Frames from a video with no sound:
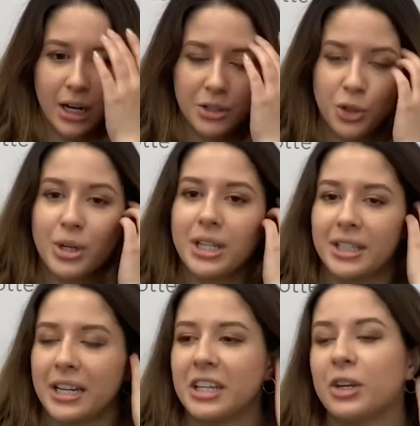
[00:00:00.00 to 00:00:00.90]
During
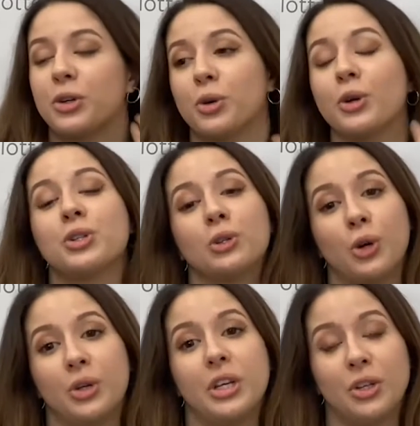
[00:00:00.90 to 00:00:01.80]
didactic year, you're also
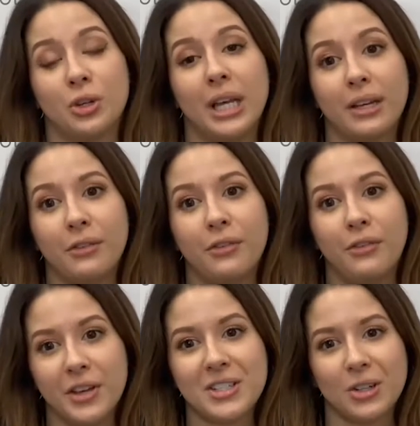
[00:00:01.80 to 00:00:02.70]
learning your like
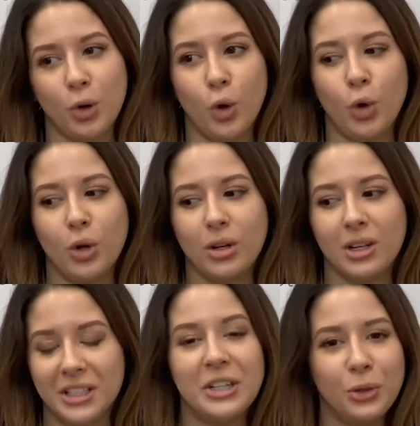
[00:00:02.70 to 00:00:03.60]
physical
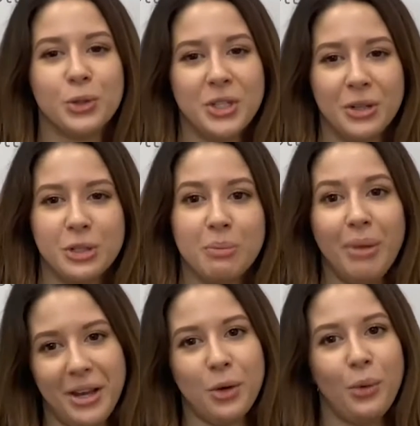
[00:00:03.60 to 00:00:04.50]
clinical skills,
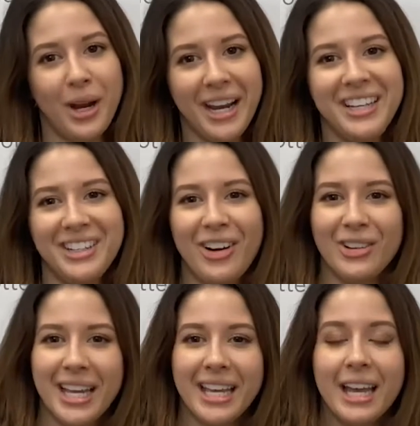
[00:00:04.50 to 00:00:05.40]
by the way,
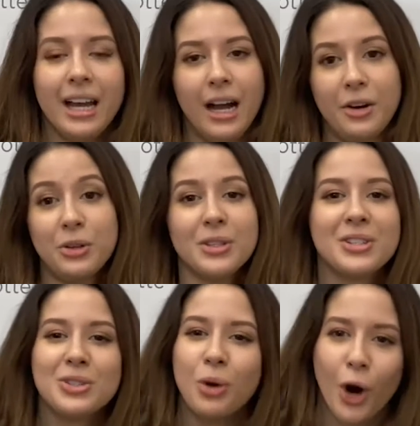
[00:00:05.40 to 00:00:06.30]
like how do you
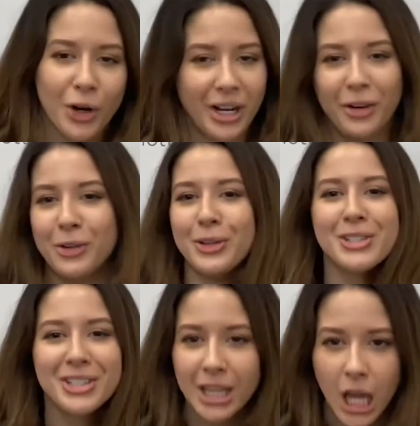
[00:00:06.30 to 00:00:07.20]
listen to a heart? How do you
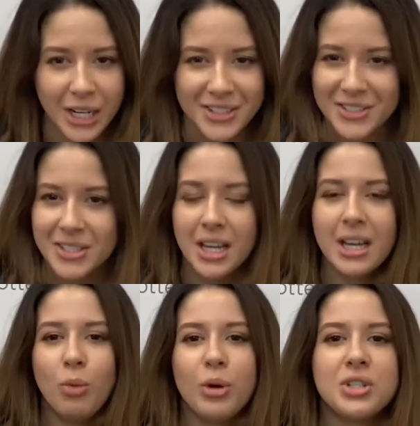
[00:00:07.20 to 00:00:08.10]
listen to lungs?
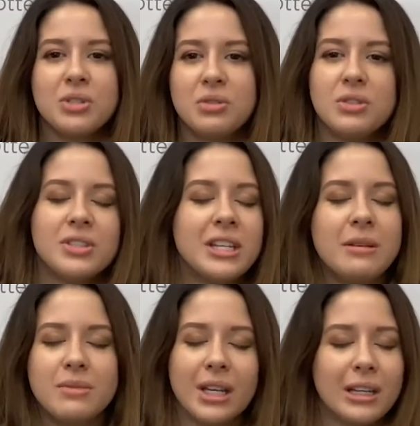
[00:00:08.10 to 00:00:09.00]
Which
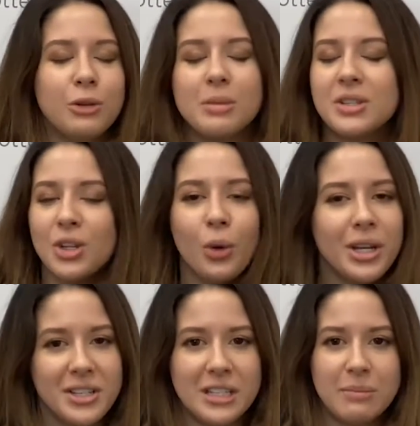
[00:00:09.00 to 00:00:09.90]
seems like it would be so
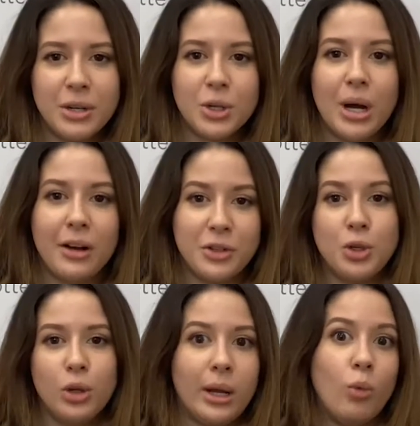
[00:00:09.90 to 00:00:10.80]
easy, but you have to
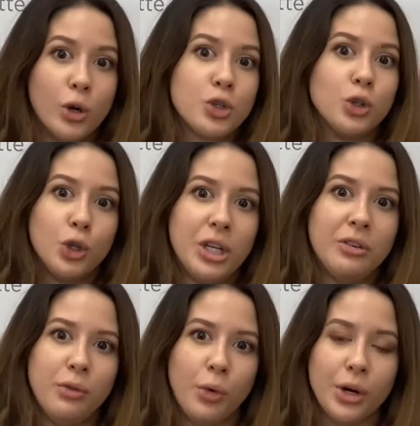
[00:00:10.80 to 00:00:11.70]
know like what you're looking
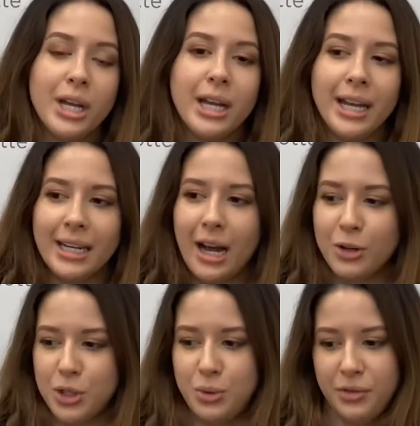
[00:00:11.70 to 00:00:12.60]
for and how
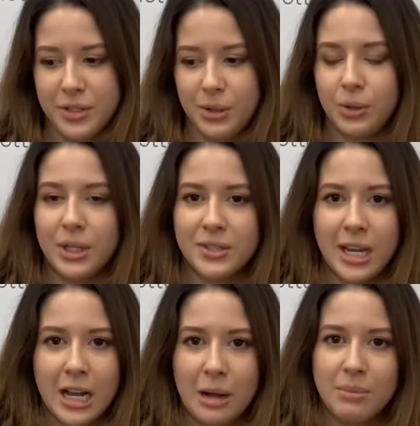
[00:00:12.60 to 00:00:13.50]
to do a physical
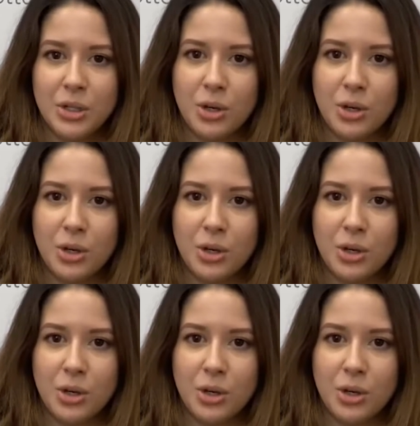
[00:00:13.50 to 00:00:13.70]
exam,